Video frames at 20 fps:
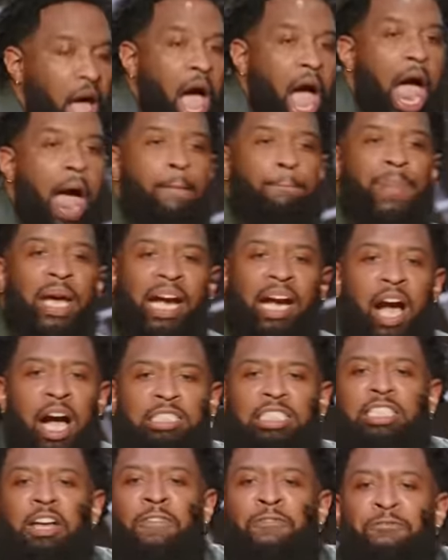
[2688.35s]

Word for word: And because the